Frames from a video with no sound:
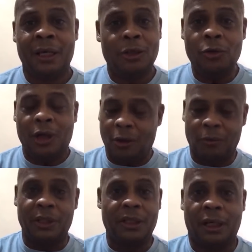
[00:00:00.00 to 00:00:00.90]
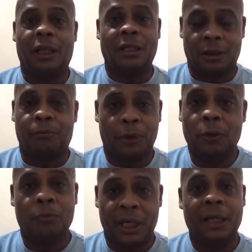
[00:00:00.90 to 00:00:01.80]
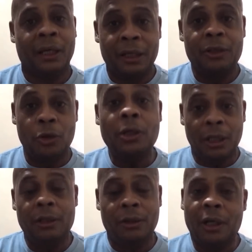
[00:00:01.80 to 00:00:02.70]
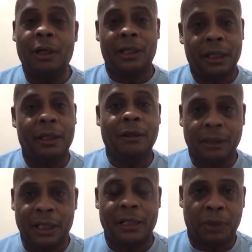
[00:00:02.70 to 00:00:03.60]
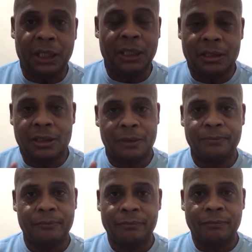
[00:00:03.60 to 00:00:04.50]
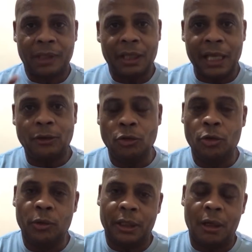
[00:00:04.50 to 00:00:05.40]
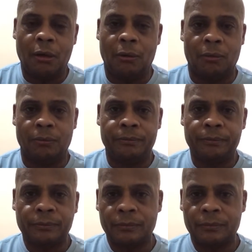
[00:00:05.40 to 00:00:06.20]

You go to Manila or Cebu, man, you're going to get internet speeds like you do at home.